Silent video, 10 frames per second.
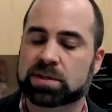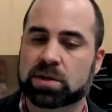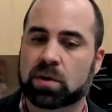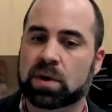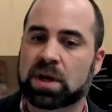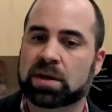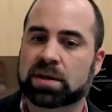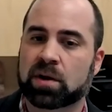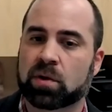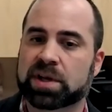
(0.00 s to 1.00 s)
So
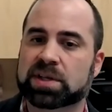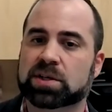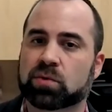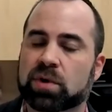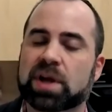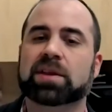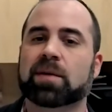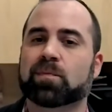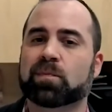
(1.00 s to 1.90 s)
not only does it create that,